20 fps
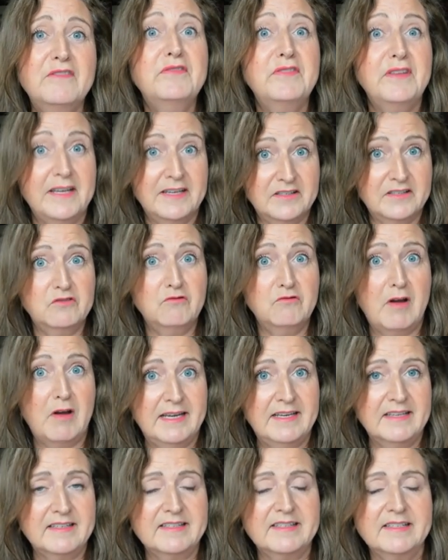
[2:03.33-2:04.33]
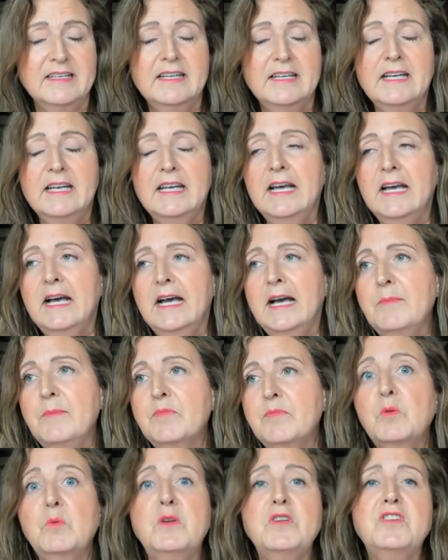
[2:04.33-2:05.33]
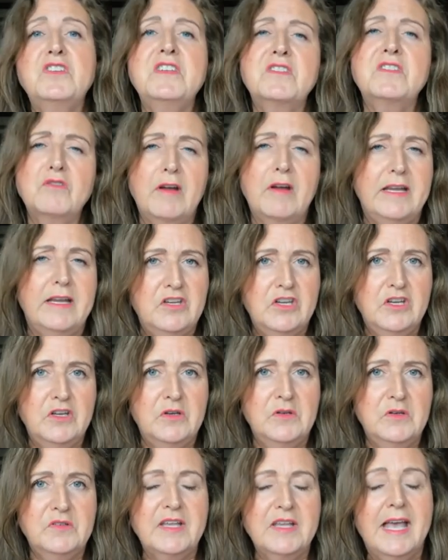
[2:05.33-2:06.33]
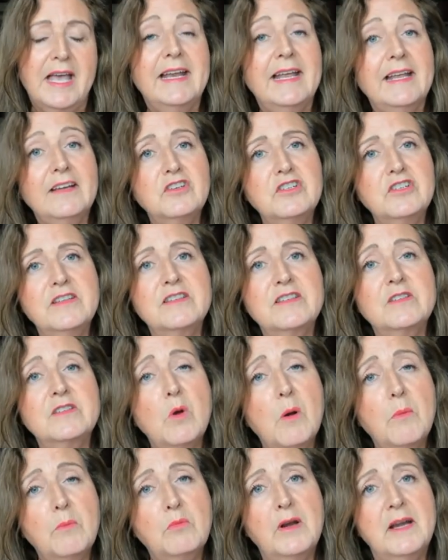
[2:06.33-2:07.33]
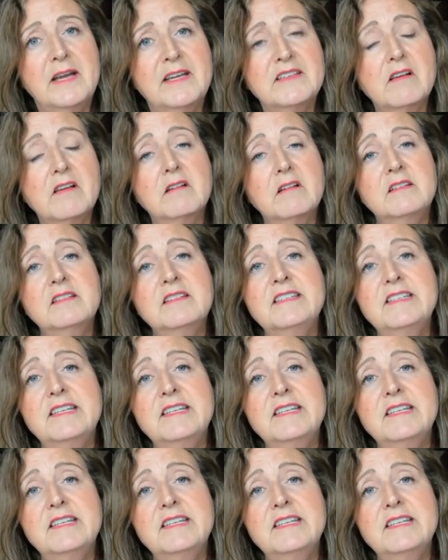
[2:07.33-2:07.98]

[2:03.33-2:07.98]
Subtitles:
in fixed rates, which is great news. And actually, swap rates are